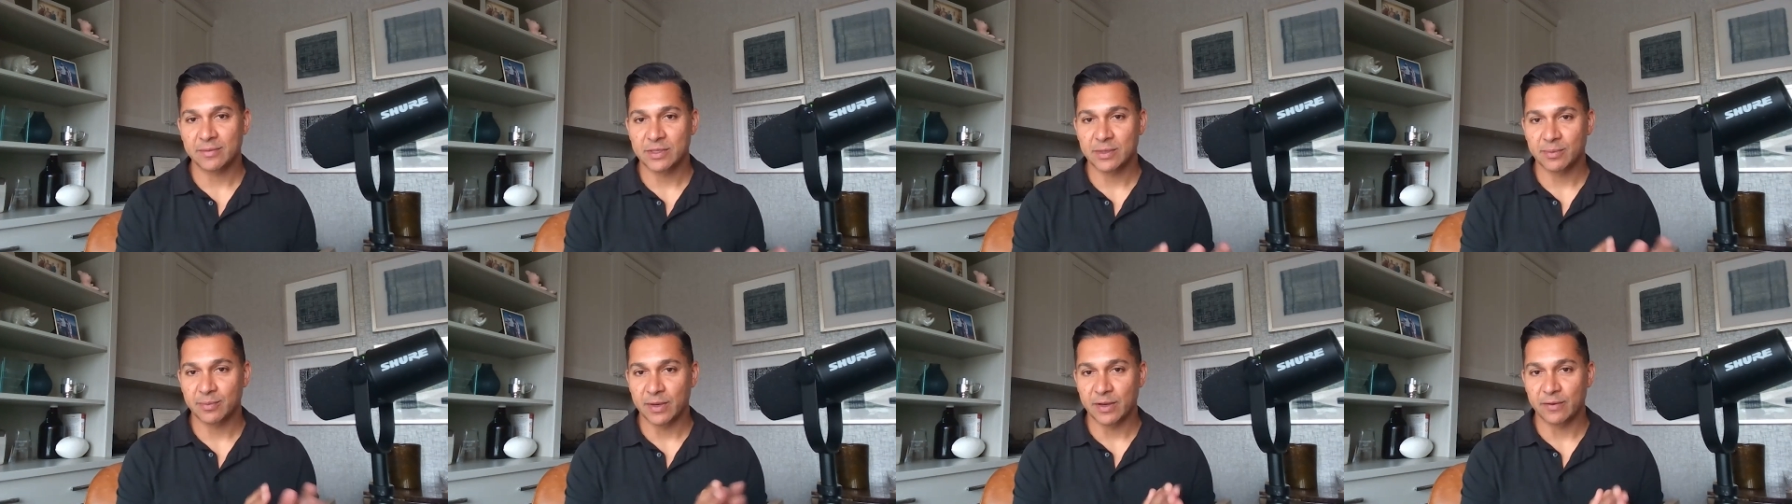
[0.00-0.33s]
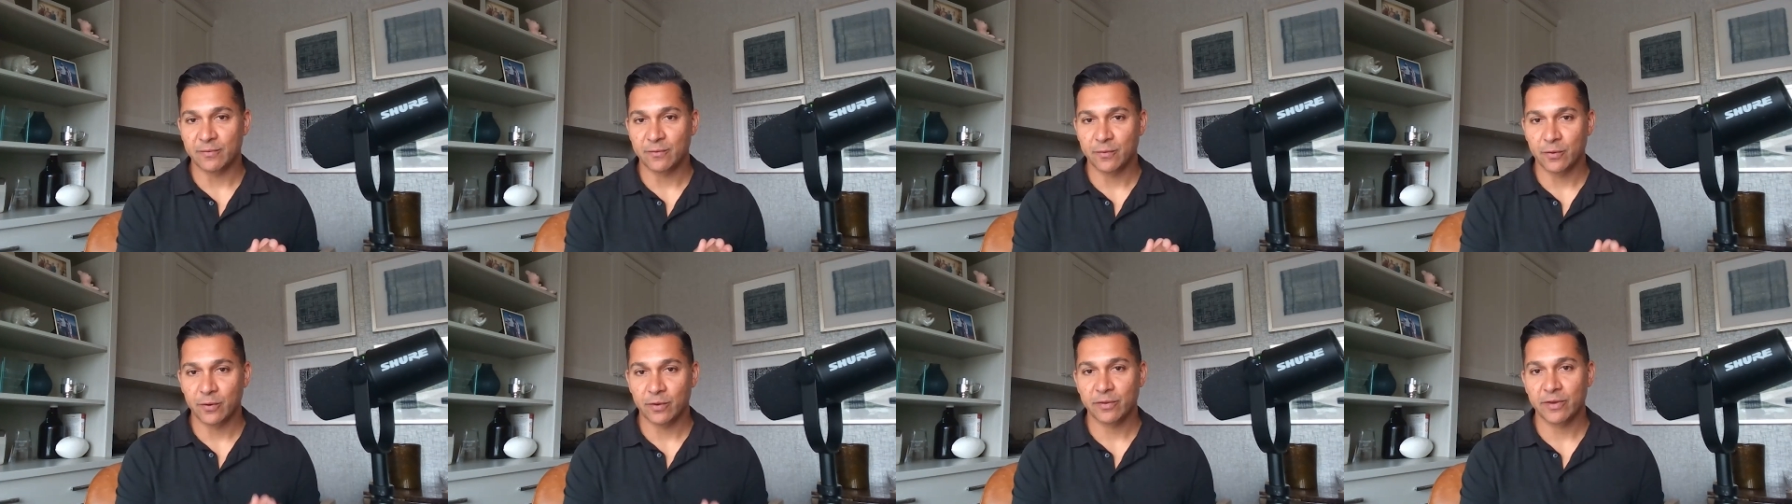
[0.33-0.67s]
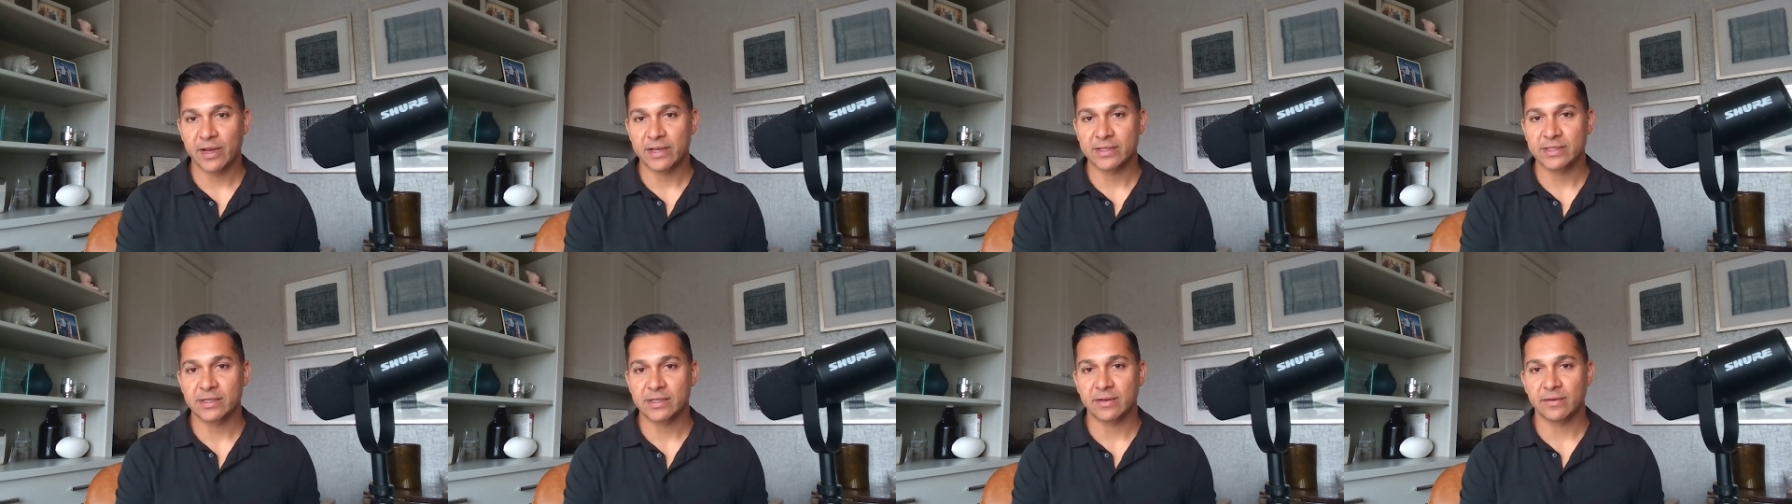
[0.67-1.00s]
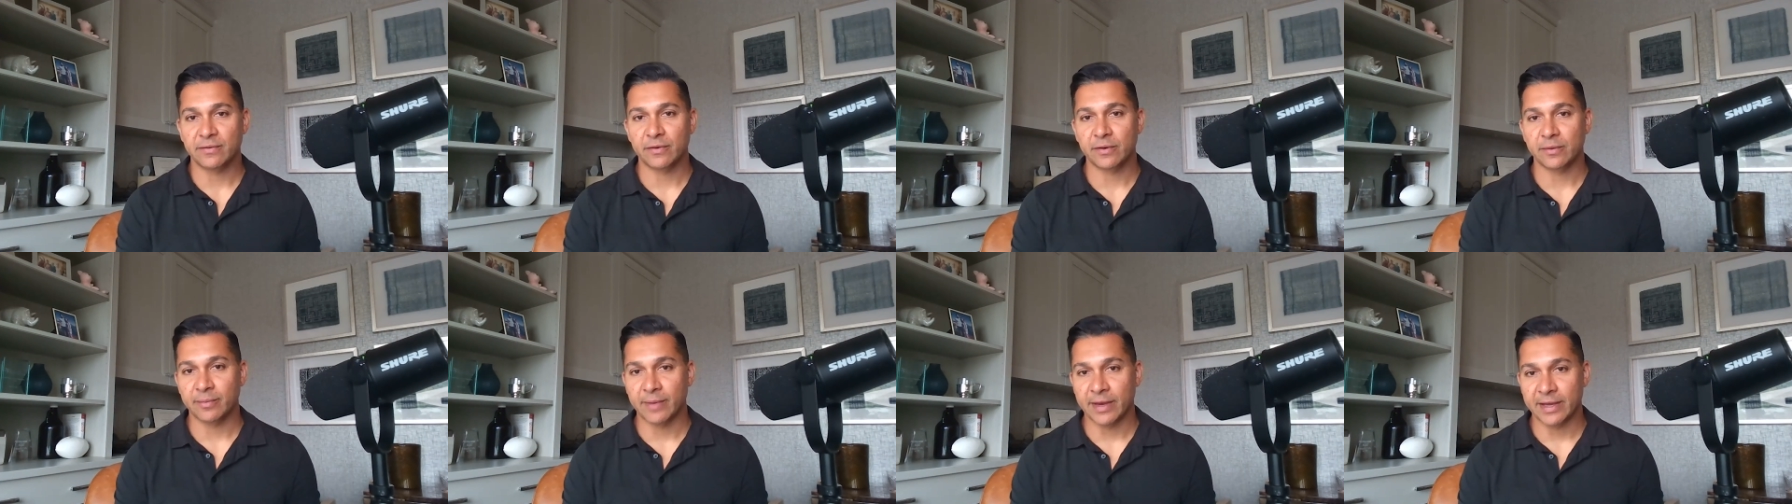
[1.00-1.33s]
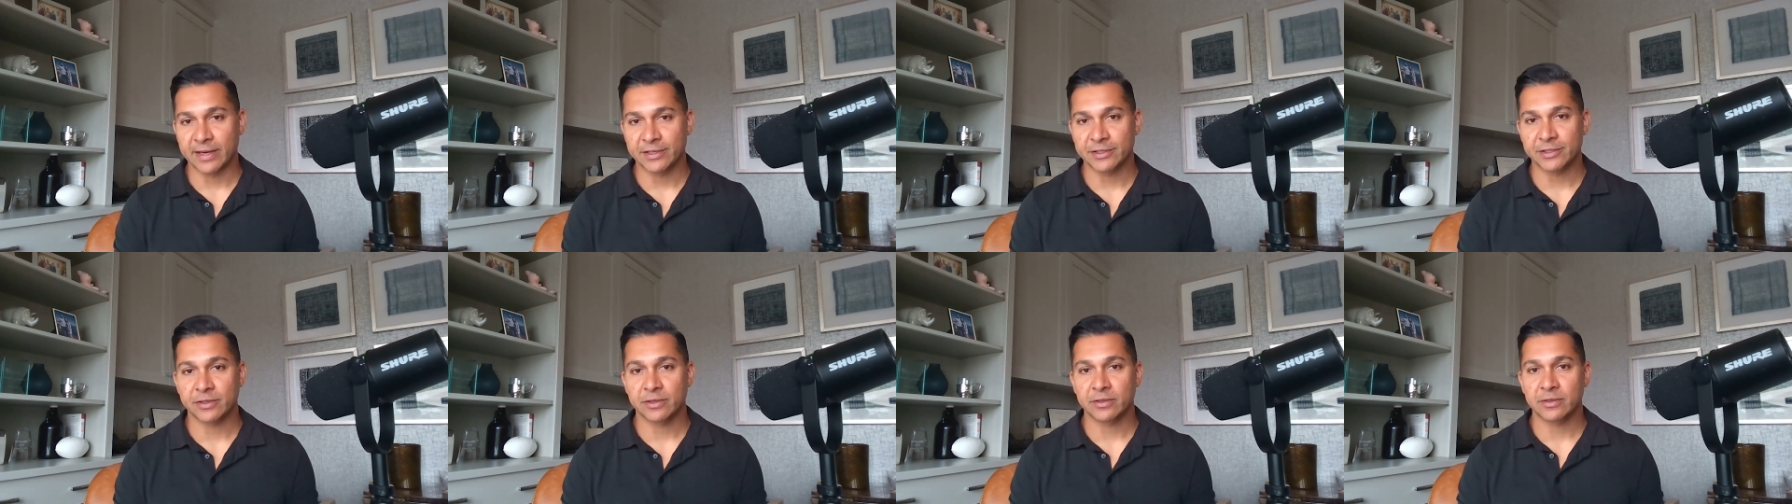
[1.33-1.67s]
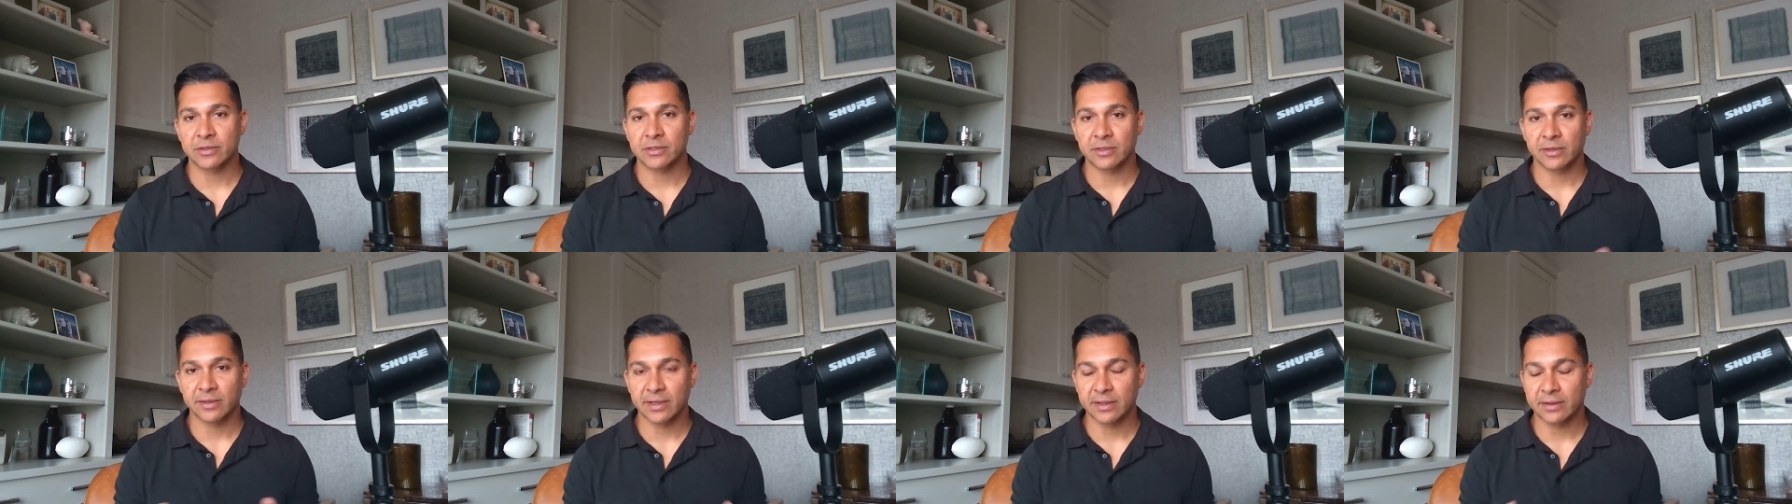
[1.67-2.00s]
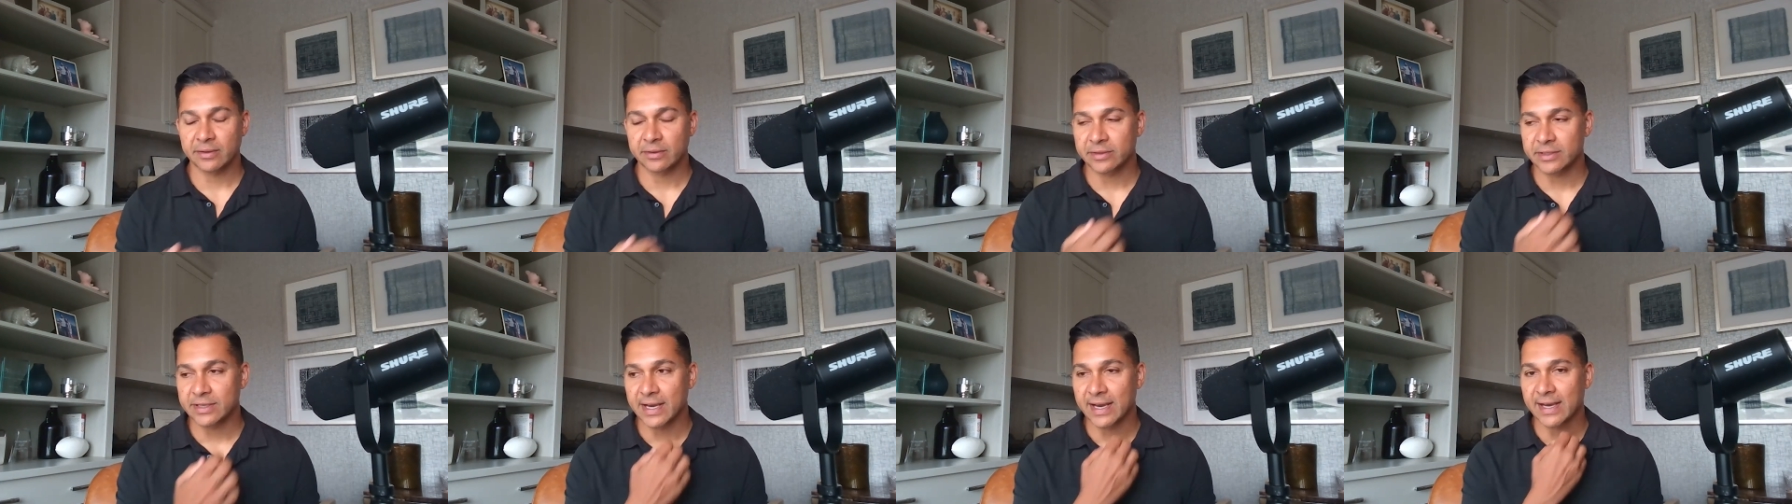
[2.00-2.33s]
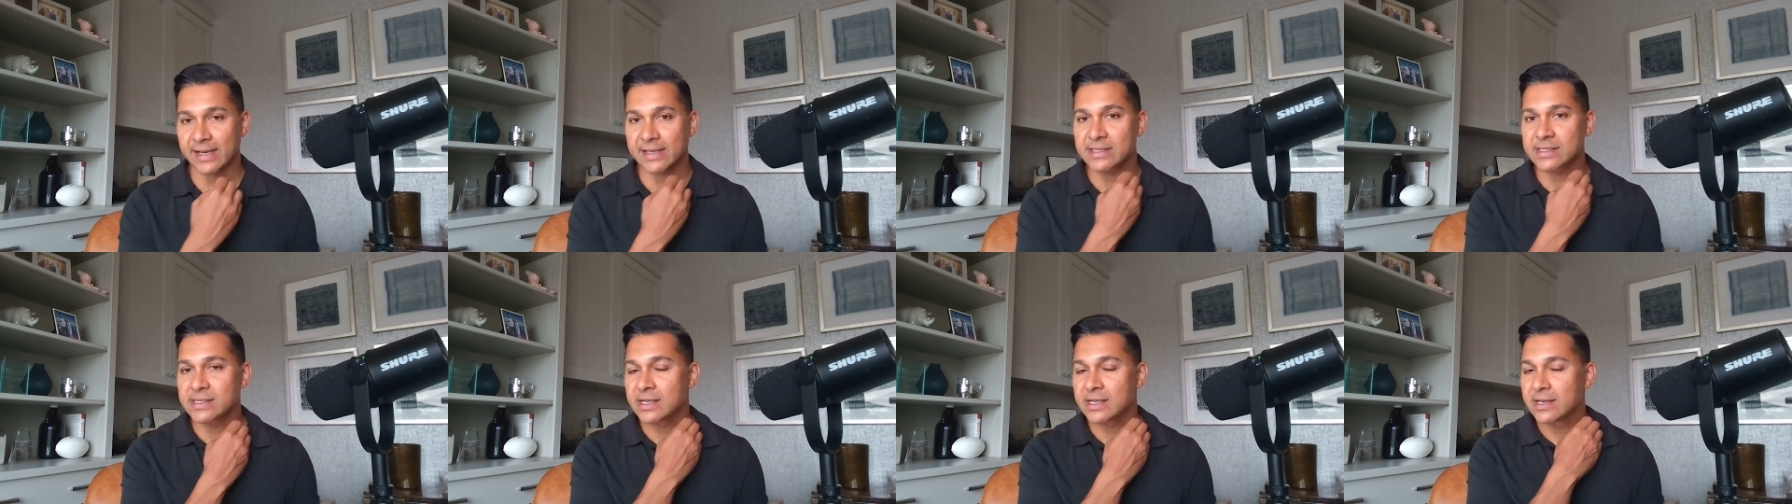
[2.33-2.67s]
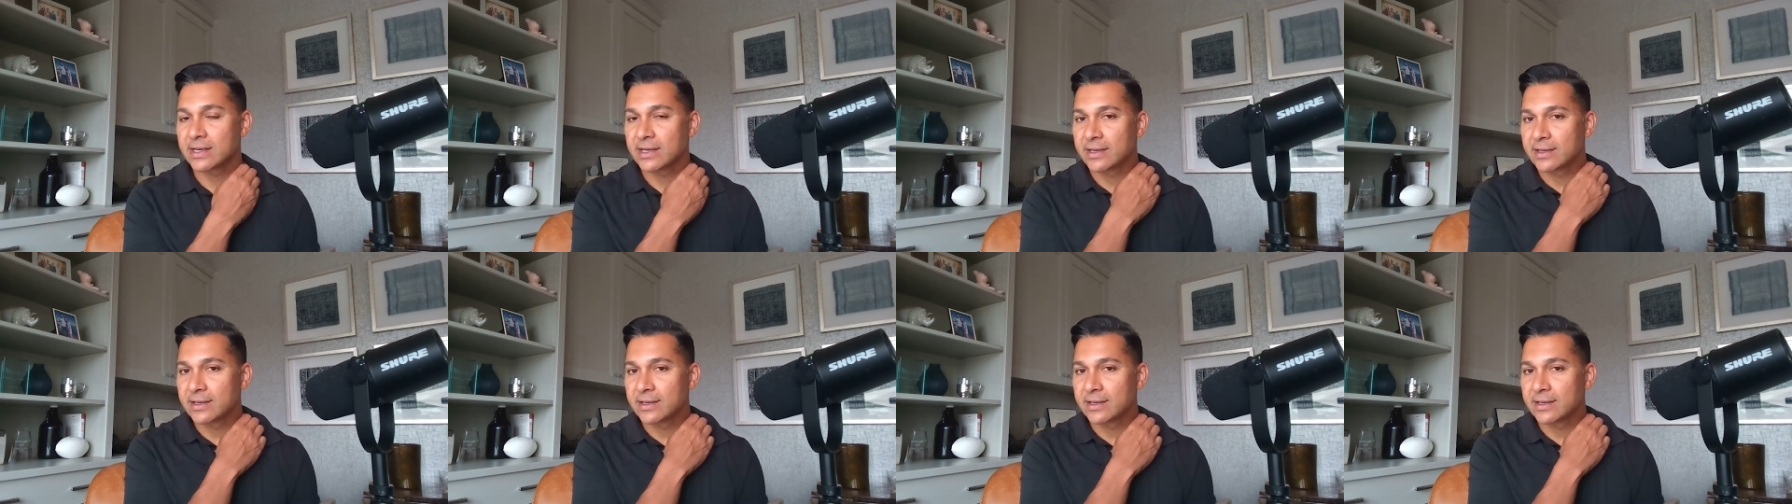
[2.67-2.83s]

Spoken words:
to meet 4,000 different managers, look at their decks,